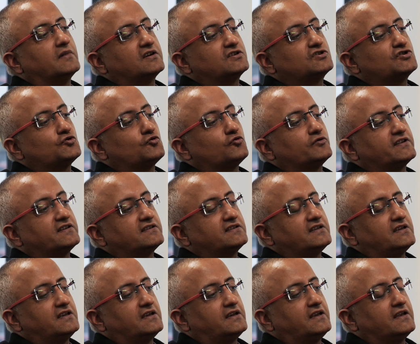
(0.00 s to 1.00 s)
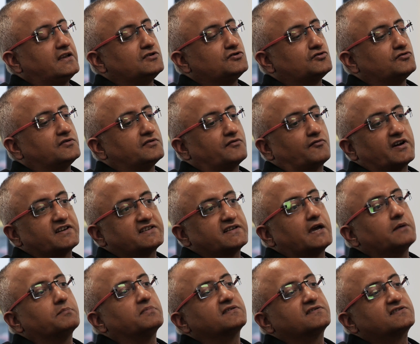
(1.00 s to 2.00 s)
make sure that they get into the right
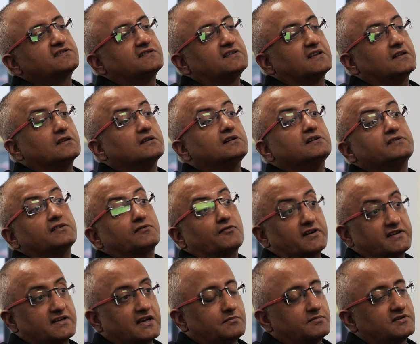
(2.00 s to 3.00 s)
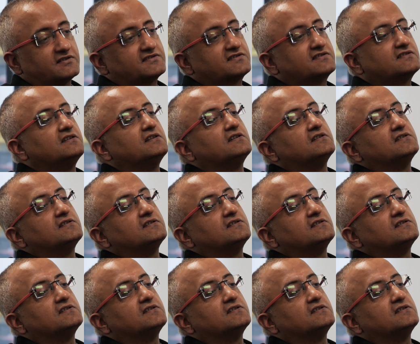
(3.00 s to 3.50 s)
habits, they learn the right habits